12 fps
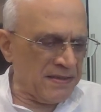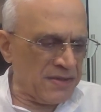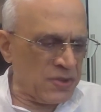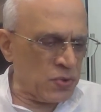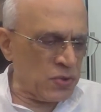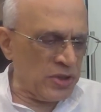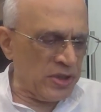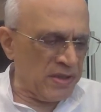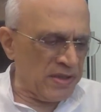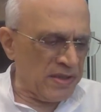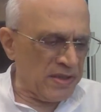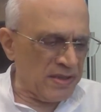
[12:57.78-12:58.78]
2
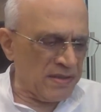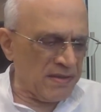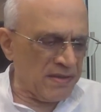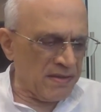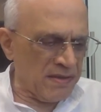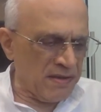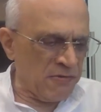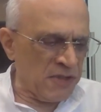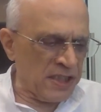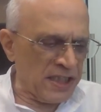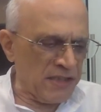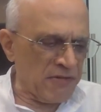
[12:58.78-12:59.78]
children,
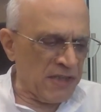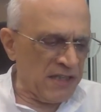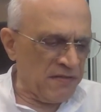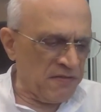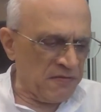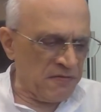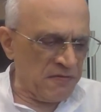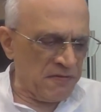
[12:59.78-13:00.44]
working wife,